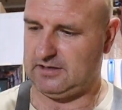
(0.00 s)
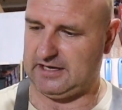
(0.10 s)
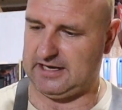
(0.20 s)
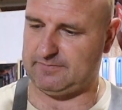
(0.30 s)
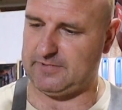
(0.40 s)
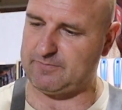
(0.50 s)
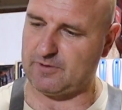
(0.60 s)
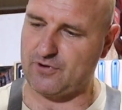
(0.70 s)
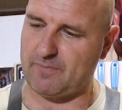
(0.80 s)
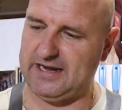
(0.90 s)
It
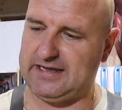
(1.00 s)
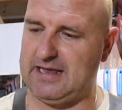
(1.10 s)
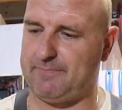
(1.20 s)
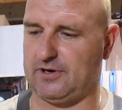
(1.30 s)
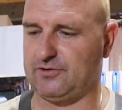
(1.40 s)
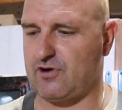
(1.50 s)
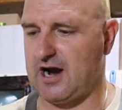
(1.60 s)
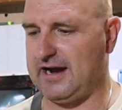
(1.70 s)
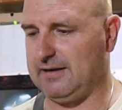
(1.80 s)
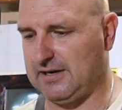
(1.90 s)
will probably keep on
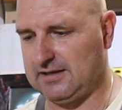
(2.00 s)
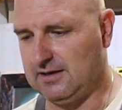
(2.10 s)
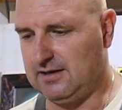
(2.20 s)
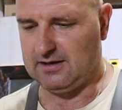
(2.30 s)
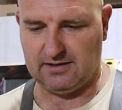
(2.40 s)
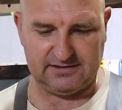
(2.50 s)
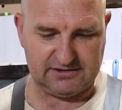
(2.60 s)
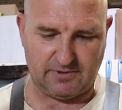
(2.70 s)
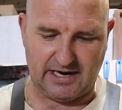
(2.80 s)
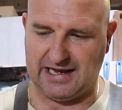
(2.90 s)
drying, but this
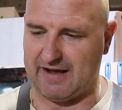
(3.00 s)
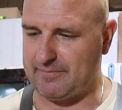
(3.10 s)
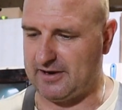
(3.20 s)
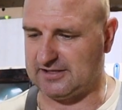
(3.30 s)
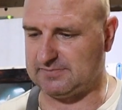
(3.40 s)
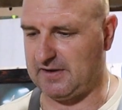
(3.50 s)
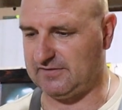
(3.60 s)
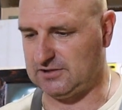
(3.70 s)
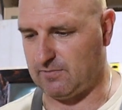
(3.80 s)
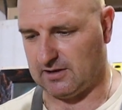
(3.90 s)
is what I love about this
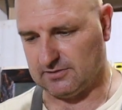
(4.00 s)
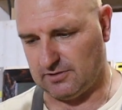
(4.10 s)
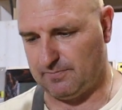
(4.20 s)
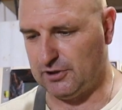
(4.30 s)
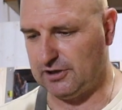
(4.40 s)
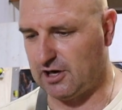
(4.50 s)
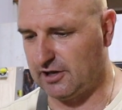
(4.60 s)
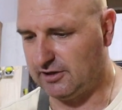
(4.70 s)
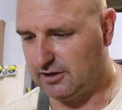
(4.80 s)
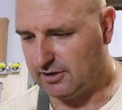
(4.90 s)
PVC weld. You put it
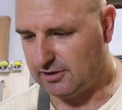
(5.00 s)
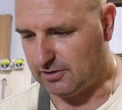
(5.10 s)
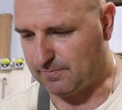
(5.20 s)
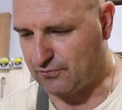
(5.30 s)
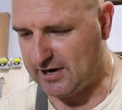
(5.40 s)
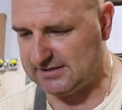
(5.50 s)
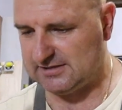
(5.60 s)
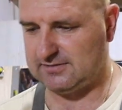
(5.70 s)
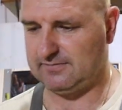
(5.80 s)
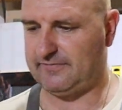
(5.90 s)
on, you
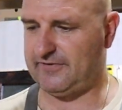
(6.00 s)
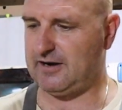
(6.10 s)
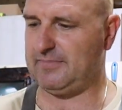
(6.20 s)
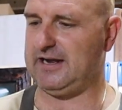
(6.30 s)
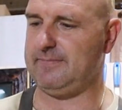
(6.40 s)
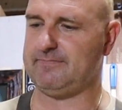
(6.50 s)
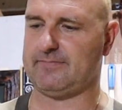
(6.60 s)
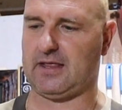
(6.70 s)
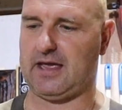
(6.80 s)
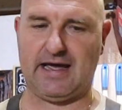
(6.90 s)
press firmly,
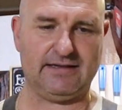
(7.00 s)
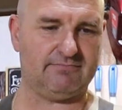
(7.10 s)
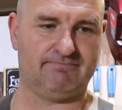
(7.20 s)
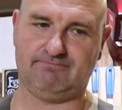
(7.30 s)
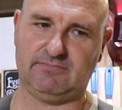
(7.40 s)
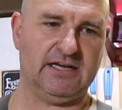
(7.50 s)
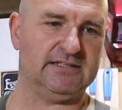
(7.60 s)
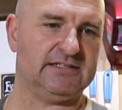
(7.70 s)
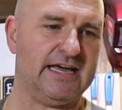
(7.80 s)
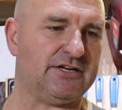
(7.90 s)
and
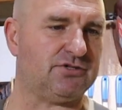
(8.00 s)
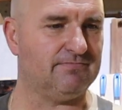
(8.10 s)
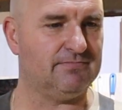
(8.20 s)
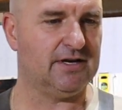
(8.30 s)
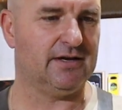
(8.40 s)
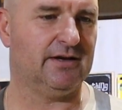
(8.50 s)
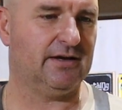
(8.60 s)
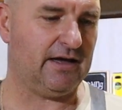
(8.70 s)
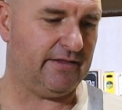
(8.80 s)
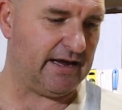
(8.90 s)
it's attached.
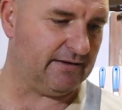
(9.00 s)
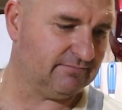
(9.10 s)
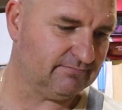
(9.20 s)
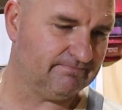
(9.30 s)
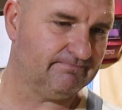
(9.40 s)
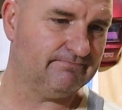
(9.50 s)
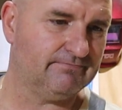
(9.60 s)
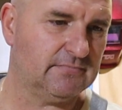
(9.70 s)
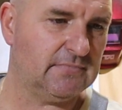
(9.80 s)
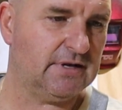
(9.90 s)
And then,
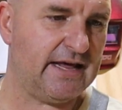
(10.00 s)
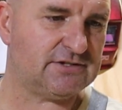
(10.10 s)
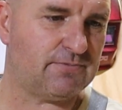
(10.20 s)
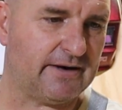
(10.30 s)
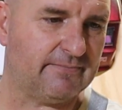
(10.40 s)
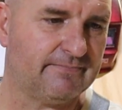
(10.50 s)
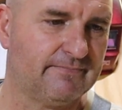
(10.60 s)
next one.